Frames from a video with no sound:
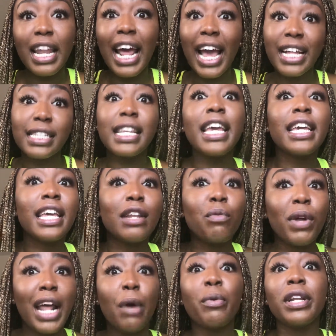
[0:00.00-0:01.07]
had taken,
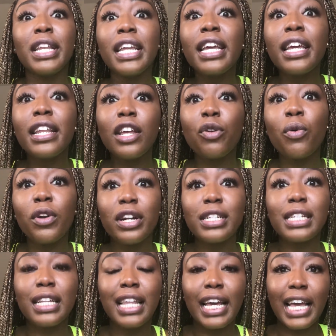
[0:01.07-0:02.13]
what I would need in order
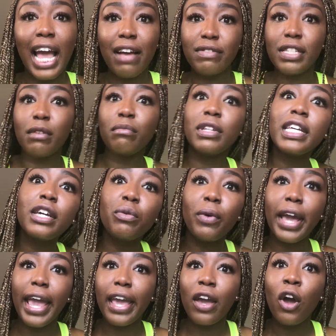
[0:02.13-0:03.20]
to like have some
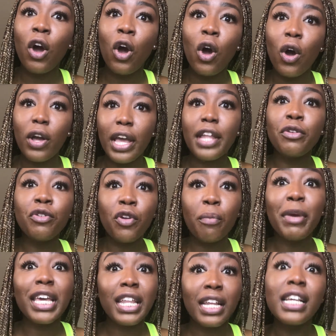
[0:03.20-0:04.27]
leeway and, you know,
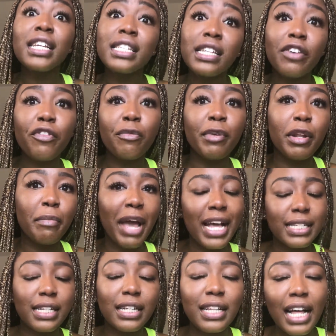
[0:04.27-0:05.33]
make it easier for me to
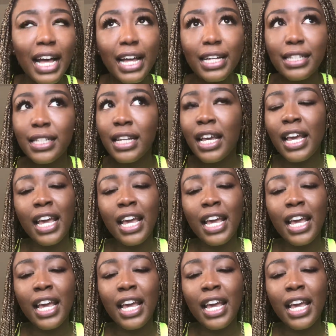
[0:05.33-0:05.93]
pass the class.